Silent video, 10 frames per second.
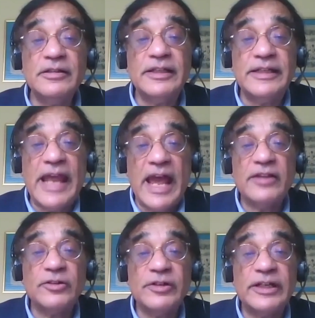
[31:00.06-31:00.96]

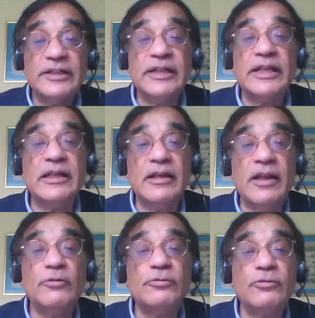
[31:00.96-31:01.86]
gathering in
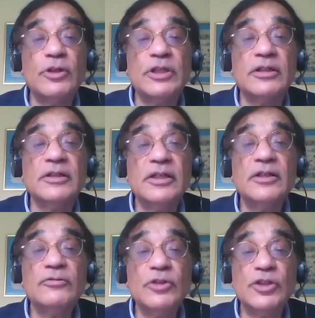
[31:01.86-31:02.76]
love for
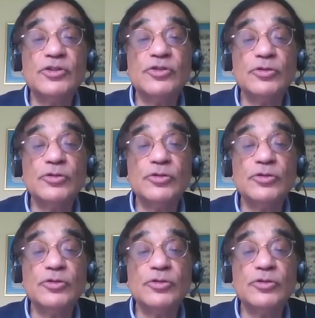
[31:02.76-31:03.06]
the true